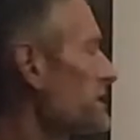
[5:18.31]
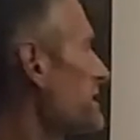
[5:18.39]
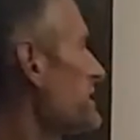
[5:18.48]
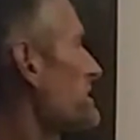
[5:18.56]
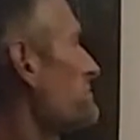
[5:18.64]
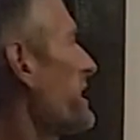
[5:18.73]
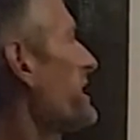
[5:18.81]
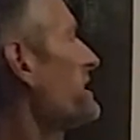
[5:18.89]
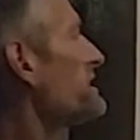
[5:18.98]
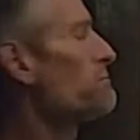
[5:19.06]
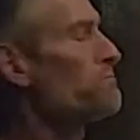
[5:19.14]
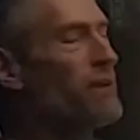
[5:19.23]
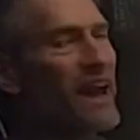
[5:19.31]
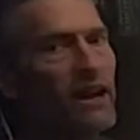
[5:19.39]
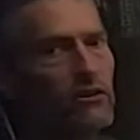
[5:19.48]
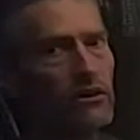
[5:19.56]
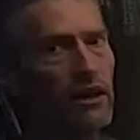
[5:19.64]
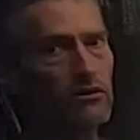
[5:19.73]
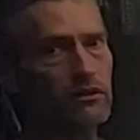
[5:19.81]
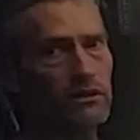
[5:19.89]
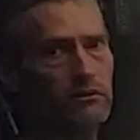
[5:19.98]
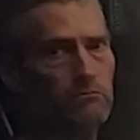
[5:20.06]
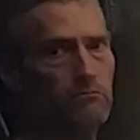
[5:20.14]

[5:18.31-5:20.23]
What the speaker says: in it is making the background